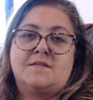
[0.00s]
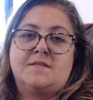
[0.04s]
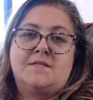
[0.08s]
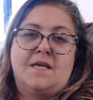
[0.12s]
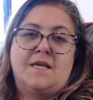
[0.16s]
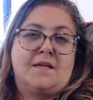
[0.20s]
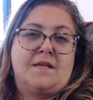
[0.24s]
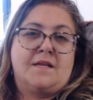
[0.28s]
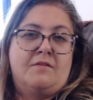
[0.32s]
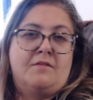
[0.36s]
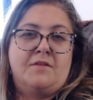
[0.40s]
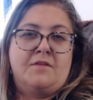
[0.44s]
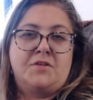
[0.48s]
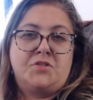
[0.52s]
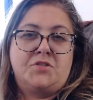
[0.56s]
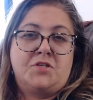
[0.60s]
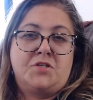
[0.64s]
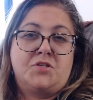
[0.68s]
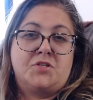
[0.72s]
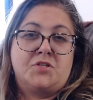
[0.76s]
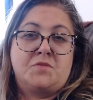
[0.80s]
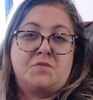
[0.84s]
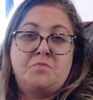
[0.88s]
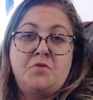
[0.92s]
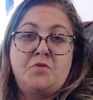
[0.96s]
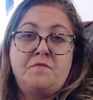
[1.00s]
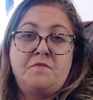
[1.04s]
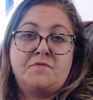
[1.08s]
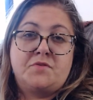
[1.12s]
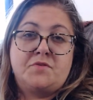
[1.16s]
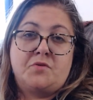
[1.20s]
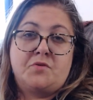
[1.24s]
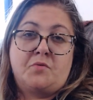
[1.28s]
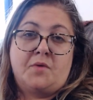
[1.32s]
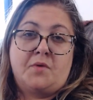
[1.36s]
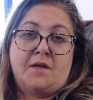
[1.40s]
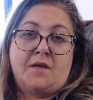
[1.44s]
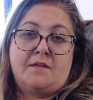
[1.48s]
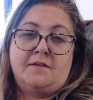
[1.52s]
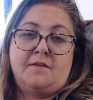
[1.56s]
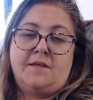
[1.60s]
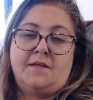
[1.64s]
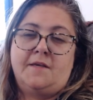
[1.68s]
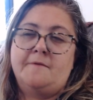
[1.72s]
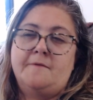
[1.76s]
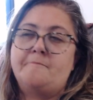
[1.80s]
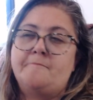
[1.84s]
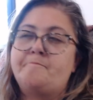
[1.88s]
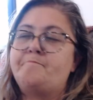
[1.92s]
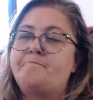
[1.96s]
the technology just moves too
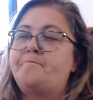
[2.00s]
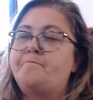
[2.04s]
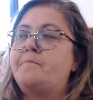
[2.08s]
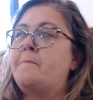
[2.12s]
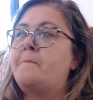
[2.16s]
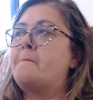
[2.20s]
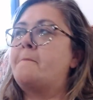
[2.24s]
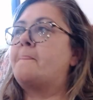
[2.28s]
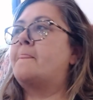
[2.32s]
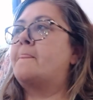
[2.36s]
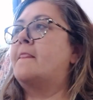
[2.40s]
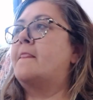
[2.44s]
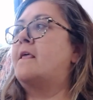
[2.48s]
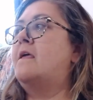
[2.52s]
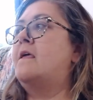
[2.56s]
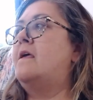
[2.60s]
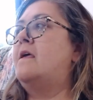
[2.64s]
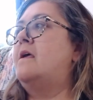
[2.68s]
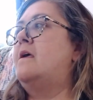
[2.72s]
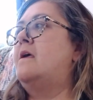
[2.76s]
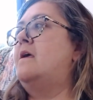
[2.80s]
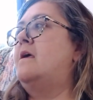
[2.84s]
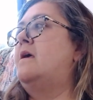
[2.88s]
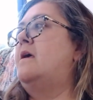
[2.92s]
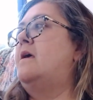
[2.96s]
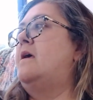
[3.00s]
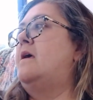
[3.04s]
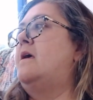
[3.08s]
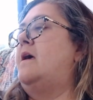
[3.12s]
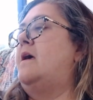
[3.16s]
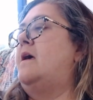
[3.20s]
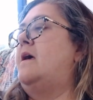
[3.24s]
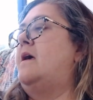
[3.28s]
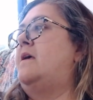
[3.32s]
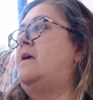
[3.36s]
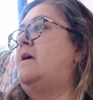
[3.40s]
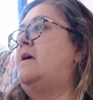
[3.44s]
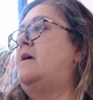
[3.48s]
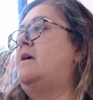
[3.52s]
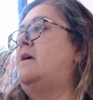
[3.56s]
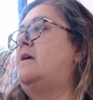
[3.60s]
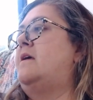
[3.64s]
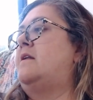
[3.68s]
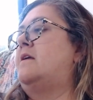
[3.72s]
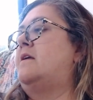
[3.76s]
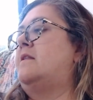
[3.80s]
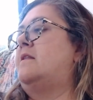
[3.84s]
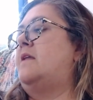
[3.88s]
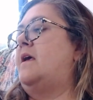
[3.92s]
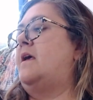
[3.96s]
quickly. And
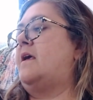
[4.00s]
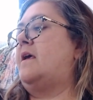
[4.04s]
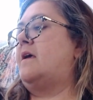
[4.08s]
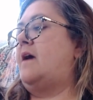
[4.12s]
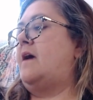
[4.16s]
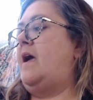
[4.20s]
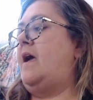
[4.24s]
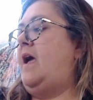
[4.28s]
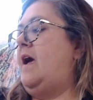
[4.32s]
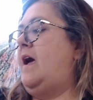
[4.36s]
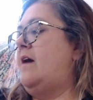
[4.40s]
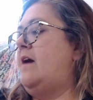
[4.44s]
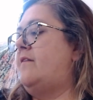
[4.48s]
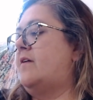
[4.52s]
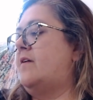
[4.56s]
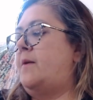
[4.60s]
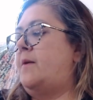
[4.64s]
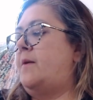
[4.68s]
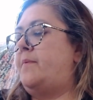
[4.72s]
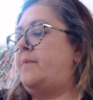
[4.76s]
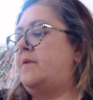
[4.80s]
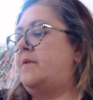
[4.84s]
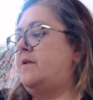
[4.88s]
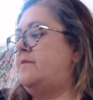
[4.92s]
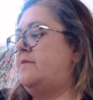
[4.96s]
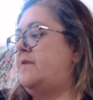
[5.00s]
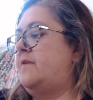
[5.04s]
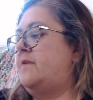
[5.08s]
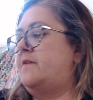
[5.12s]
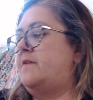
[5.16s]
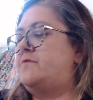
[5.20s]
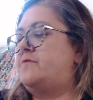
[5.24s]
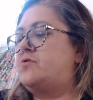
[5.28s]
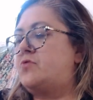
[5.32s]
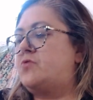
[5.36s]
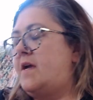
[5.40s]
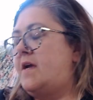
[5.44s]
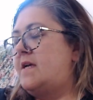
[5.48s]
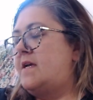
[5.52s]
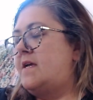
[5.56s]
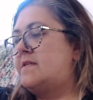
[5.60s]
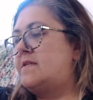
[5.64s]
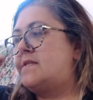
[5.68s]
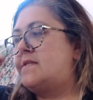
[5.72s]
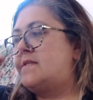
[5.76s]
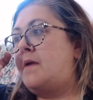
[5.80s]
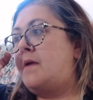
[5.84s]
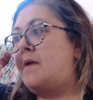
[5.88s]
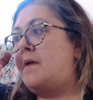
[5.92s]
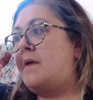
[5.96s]
then, like, I have a couple of trays
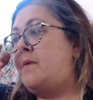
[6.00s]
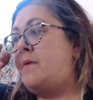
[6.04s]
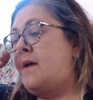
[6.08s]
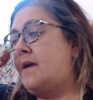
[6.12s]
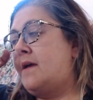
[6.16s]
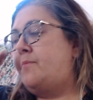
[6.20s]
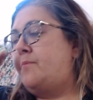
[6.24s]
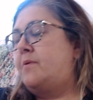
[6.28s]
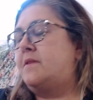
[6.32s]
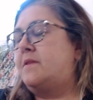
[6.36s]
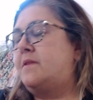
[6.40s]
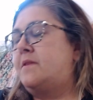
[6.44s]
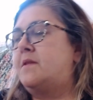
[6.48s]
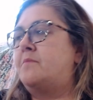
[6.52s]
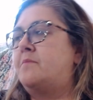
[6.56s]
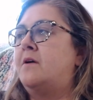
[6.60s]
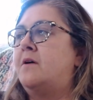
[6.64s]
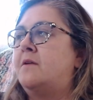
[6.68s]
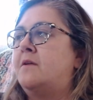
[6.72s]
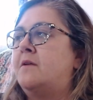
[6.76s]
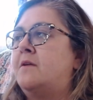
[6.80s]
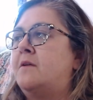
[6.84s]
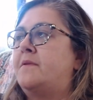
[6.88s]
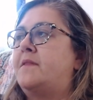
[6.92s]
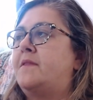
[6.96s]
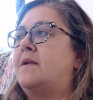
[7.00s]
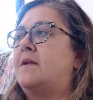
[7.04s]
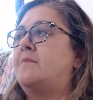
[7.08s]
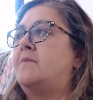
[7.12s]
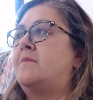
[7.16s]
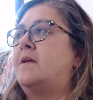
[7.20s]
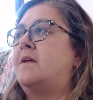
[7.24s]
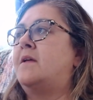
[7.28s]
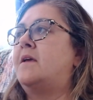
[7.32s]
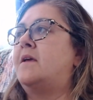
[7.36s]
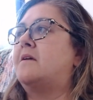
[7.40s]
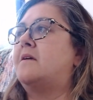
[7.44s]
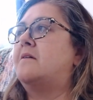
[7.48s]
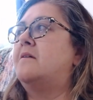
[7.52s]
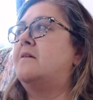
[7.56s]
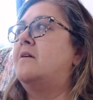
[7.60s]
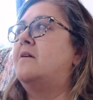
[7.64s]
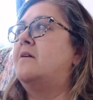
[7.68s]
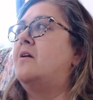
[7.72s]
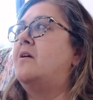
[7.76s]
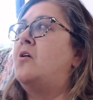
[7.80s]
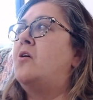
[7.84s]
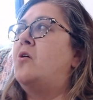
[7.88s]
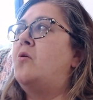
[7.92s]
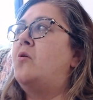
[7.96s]
that maybe I could put them on, but then I'm like,
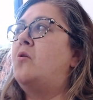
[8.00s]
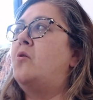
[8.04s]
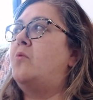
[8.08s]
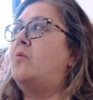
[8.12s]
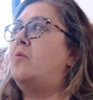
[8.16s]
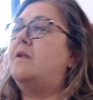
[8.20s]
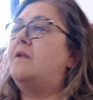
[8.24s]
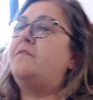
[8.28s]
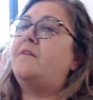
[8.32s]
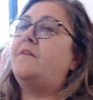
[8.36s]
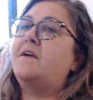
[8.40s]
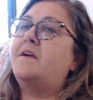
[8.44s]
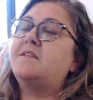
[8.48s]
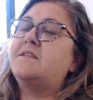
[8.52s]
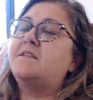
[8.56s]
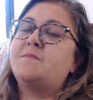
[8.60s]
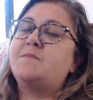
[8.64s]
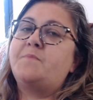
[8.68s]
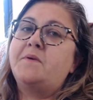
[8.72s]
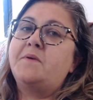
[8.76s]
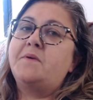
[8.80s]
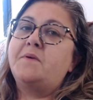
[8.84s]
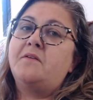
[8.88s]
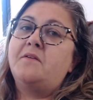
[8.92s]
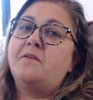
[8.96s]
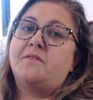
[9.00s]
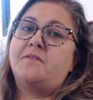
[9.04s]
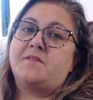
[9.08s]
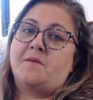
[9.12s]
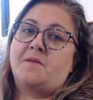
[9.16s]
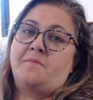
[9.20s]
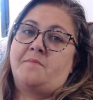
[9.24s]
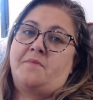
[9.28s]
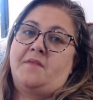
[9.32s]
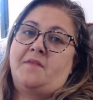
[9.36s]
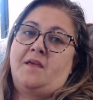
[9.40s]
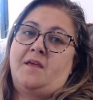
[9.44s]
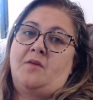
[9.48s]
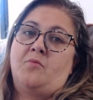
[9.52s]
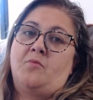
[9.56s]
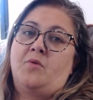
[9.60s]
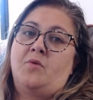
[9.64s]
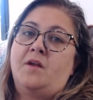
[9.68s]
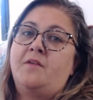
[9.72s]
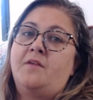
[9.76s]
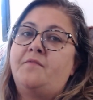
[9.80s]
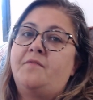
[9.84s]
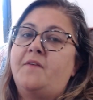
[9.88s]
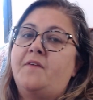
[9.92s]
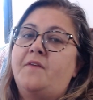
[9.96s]
what if I spill something?
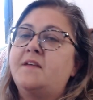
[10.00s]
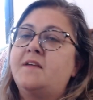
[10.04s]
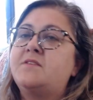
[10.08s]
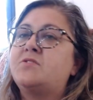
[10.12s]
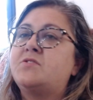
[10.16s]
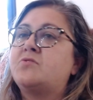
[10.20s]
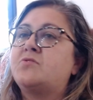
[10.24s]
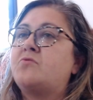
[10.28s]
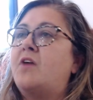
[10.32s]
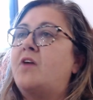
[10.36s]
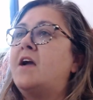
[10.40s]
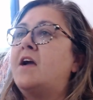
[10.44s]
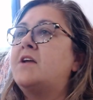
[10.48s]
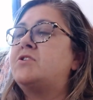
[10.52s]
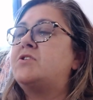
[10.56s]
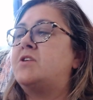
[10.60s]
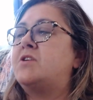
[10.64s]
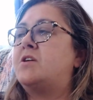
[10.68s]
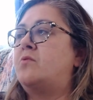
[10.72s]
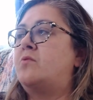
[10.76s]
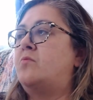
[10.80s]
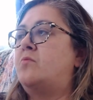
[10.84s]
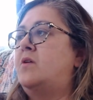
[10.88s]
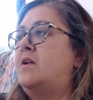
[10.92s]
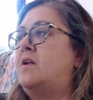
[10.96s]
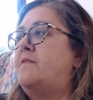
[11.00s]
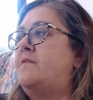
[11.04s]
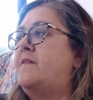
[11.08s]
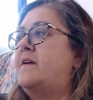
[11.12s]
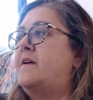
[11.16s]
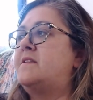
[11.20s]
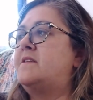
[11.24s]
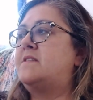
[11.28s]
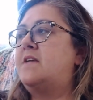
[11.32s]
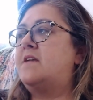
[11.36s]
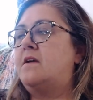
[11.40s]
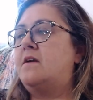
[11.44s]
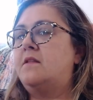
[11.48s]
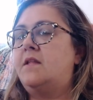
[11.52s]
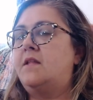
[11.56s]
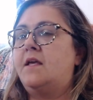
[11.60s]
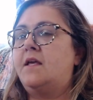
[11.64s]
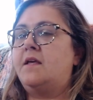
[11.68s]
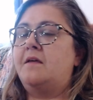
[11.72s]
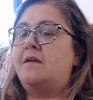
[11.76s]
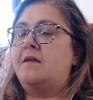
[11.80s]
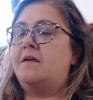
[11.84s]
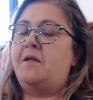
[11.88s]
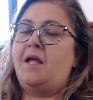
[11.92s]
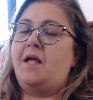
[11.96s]
What if I scratch it? What if I tear,
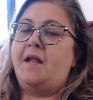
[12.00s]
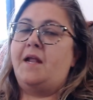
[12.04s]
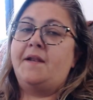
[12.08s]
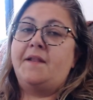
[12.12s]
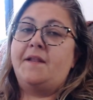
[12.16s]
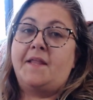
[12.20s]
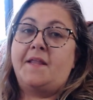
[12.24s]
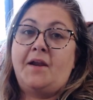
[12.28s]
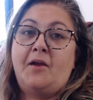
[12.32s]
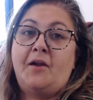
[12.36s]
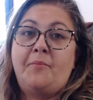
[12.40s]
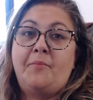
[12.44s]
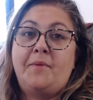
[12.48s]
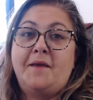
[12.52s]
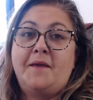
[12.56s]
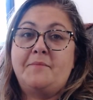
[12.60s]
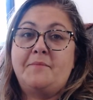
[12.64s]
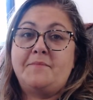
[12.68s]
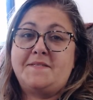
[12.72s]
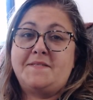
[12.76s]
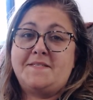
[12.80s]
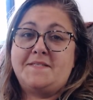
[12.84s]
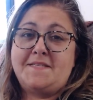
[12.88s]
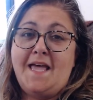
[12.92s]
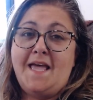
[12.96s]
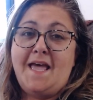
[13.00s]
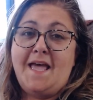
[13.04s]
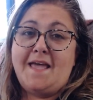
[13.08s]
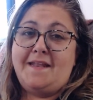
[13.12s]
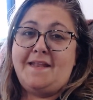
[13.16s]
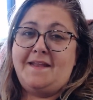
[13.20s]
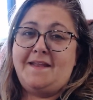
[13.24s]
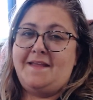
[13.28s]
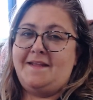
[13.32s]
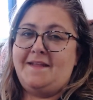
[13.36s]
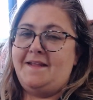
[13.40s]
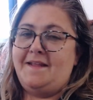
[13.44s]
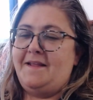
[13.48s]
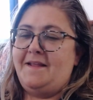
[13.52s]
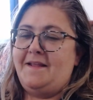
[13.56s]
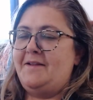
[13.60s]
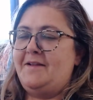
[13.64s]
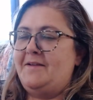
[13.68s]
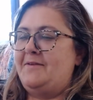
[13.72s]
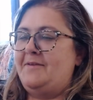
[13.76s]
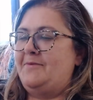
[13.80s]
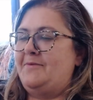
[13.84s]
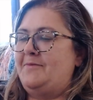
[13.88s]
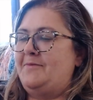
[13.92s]
like, and then I'll be upset. And I